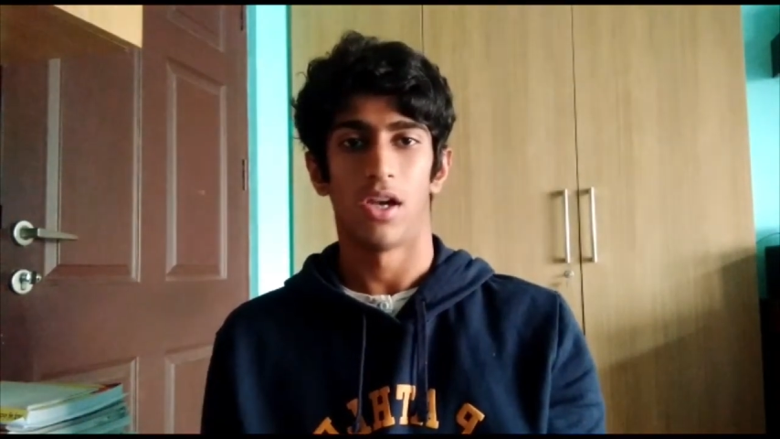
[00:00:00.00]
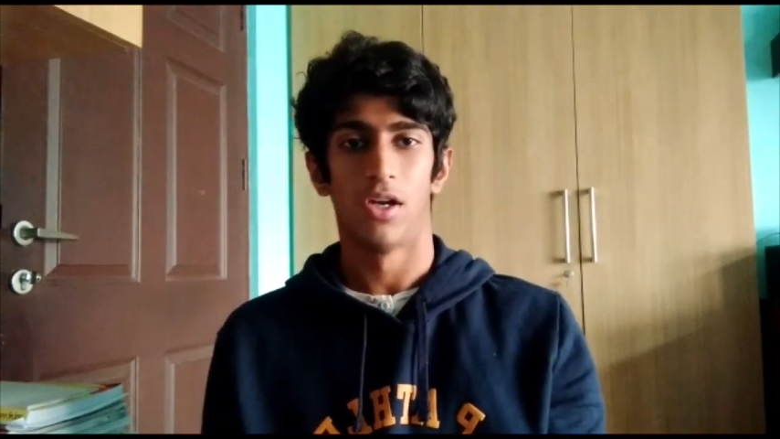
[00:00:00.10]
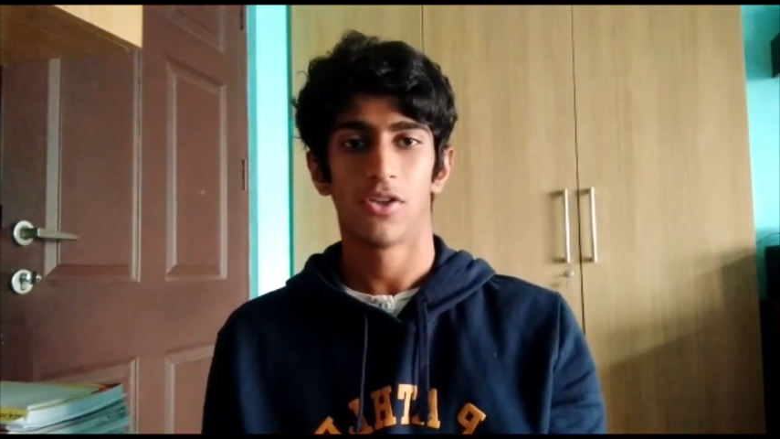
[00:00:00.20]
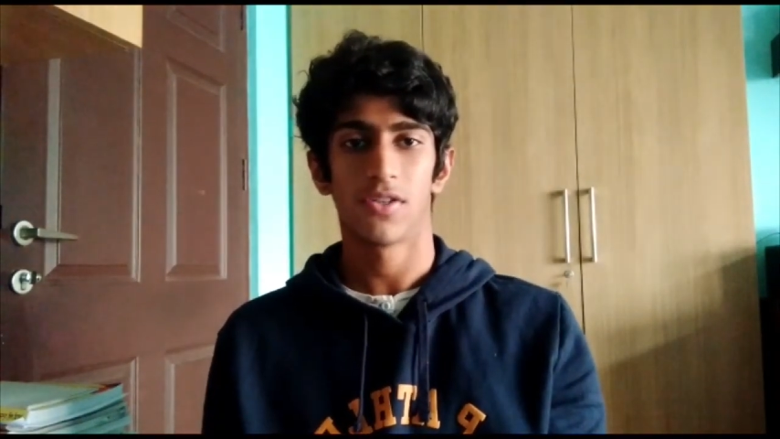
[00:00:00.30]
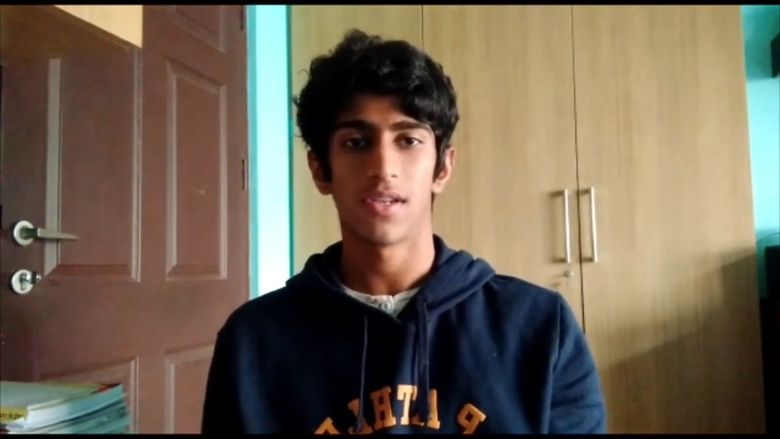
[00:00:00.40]

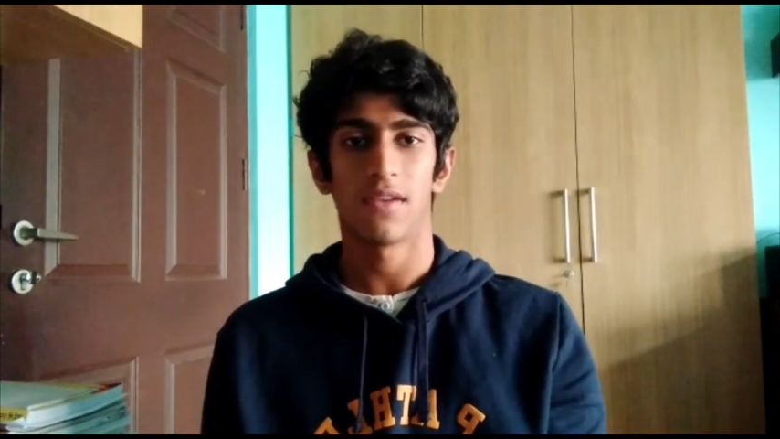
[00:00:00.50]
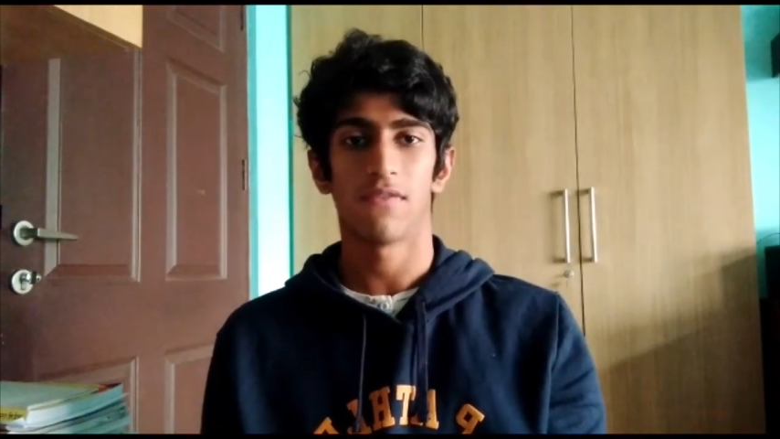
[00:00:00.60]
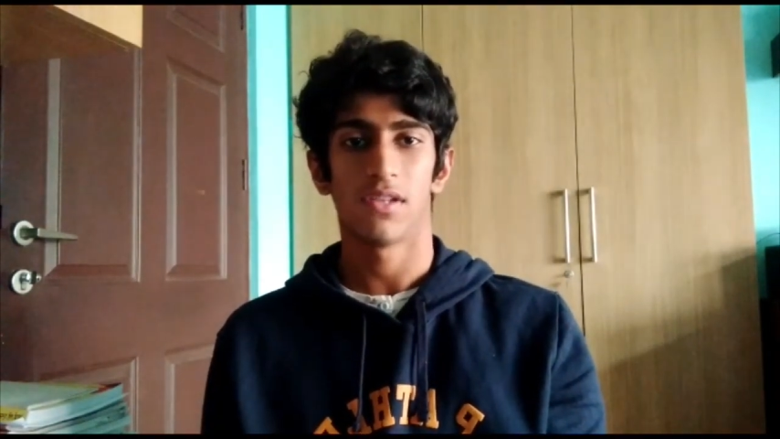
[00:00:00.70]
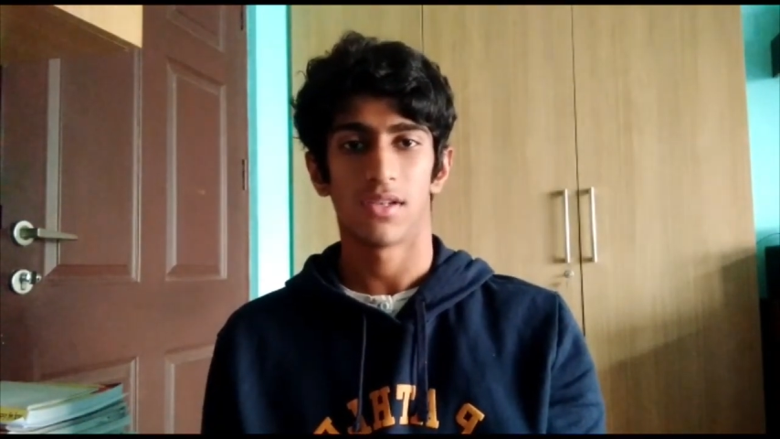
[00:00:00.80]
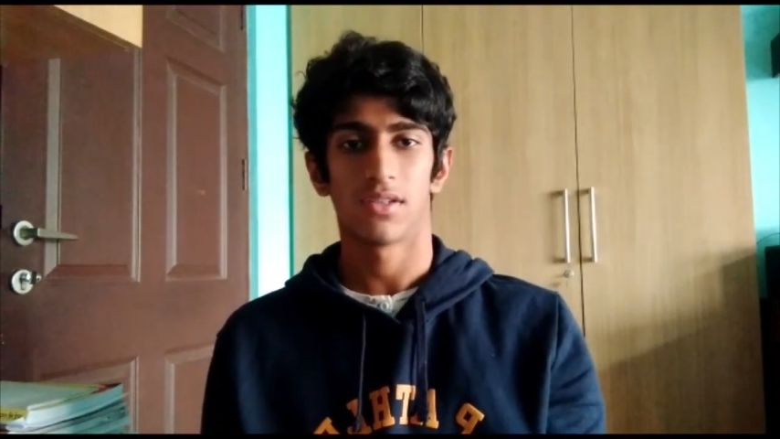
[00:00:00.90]
interesting
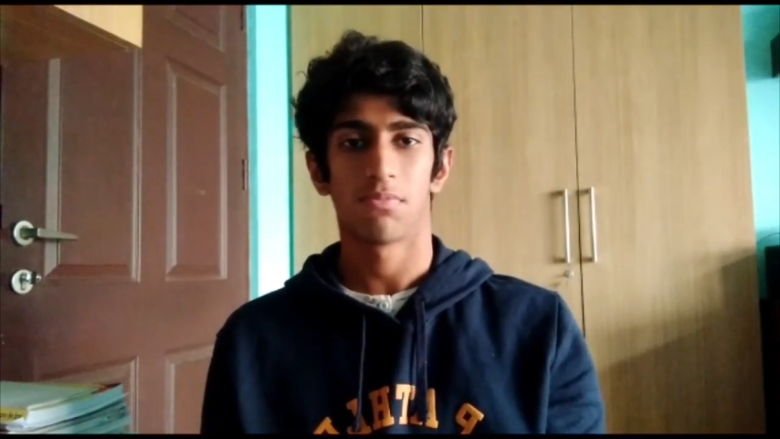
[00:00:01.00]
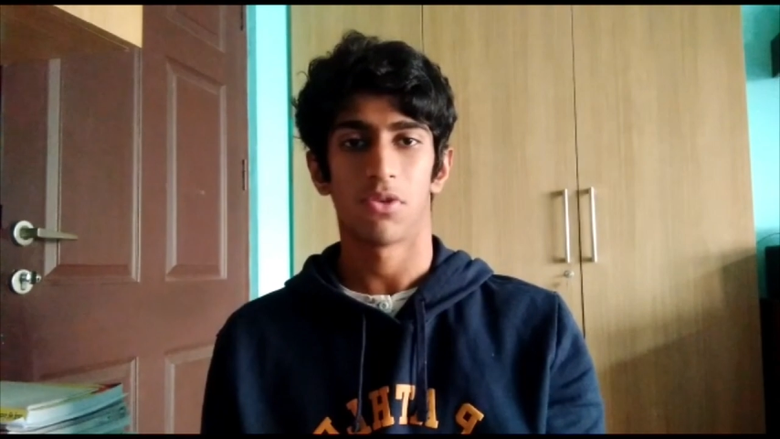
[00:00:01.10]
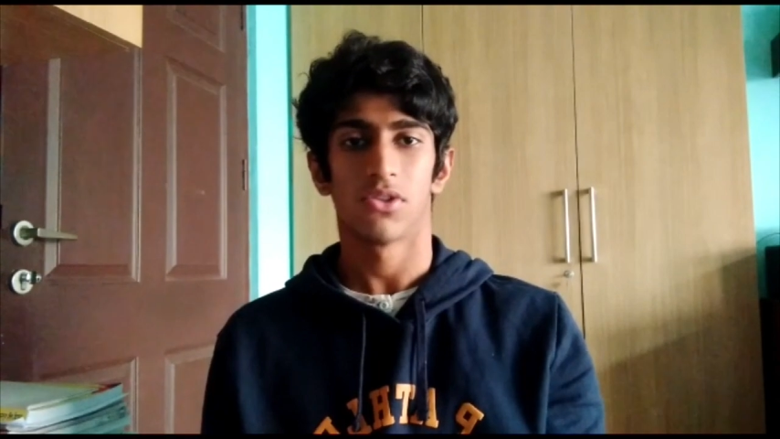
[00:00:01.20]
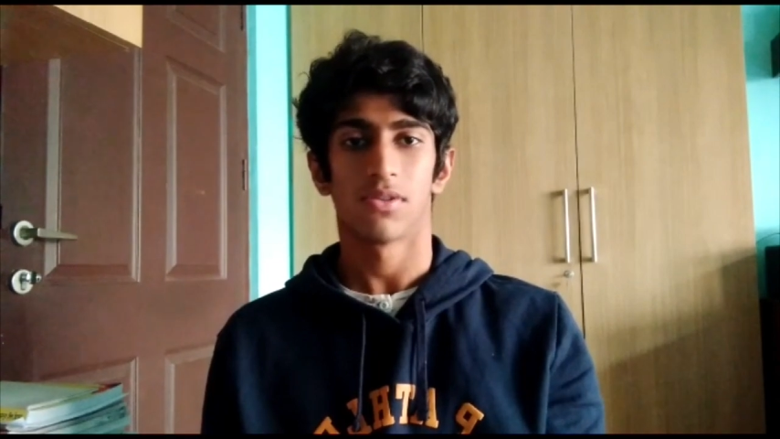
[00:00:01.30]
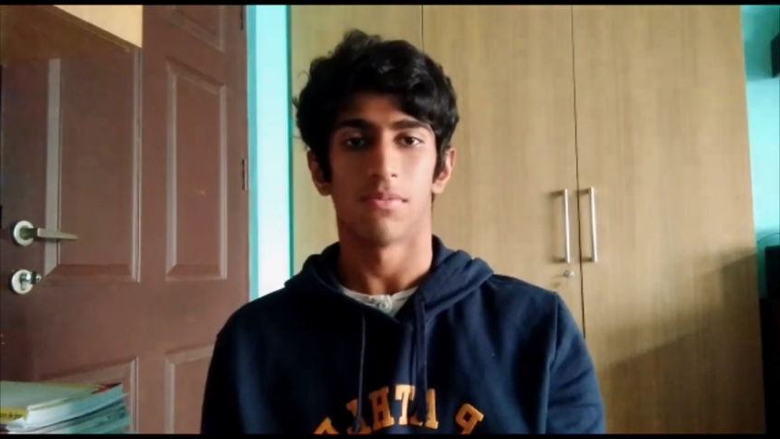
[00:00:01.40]
physics
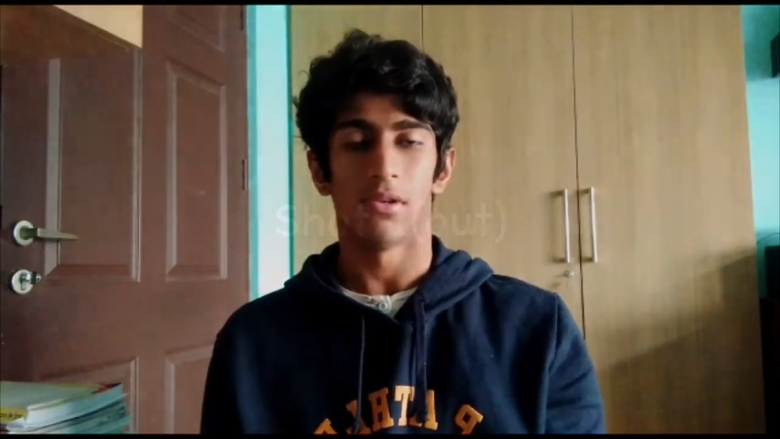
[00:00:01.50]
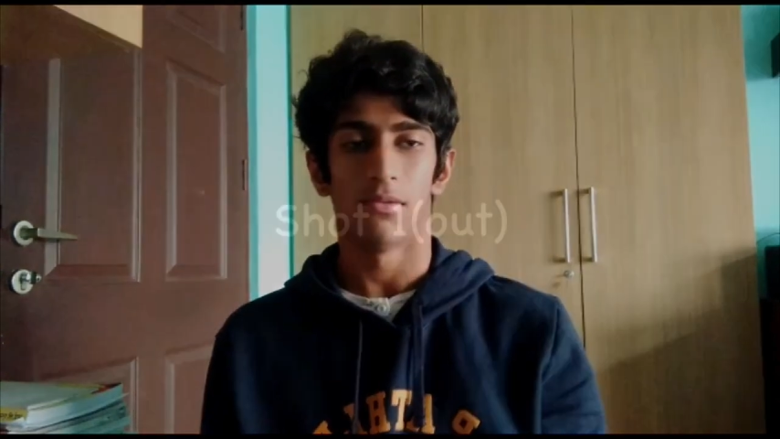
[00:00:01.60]
principle.